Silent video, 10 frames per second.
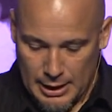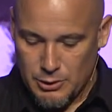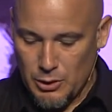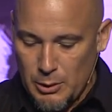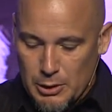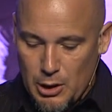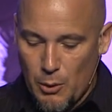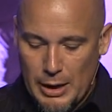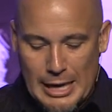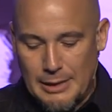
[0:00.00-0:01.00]
And so he would
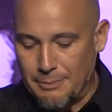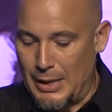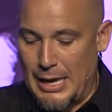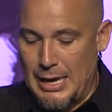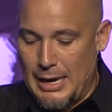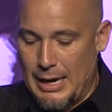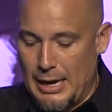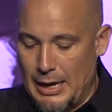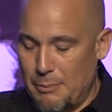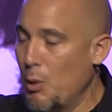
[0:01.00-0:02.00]
go in,
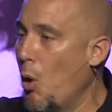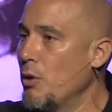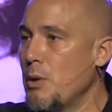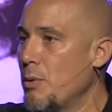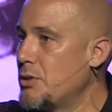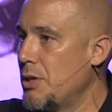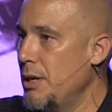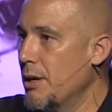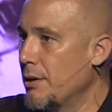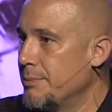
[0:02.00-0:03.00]
uh, but only once a
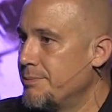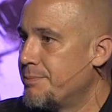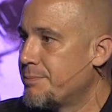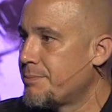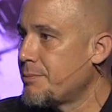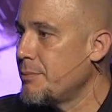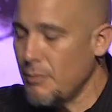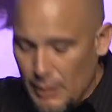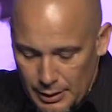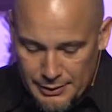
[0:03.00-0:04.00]
year.
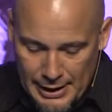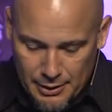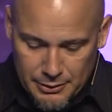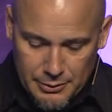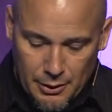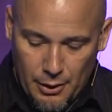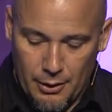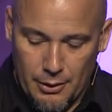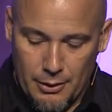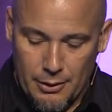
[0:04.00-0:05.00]
Now,
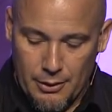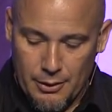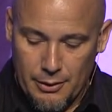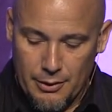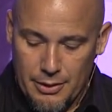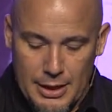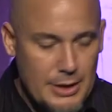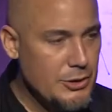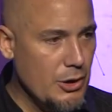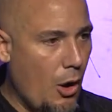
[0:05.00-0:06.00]

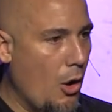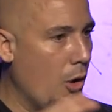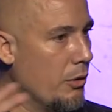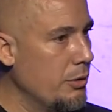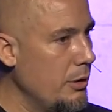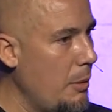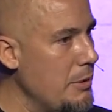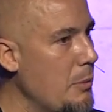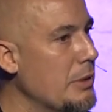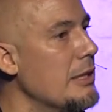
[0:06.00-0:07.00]
this all, I mean,
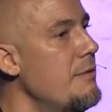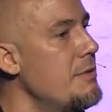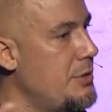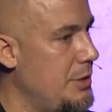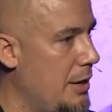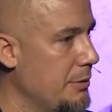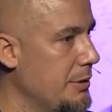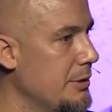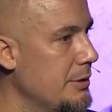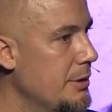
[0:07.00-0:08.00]
they would live this out.
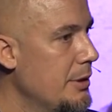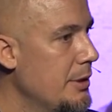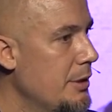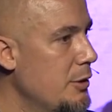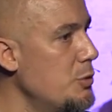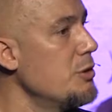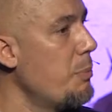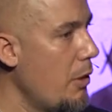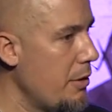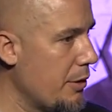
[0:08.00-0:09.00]
This was a
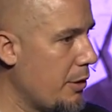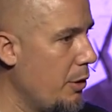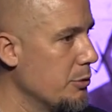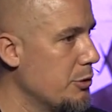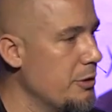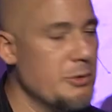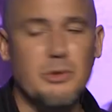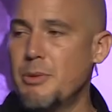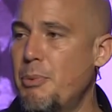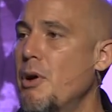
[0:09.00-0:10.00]
part of their culture, this
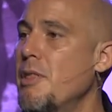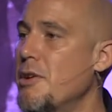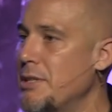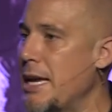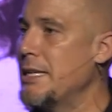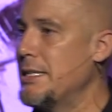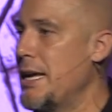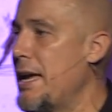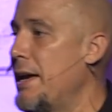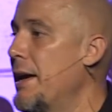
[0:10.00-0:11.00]
was a part of their day to
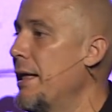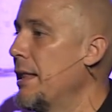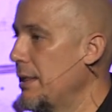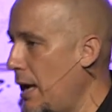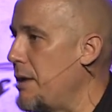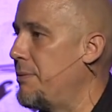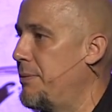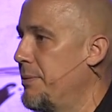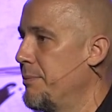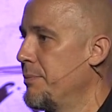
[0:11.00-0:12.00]
day life.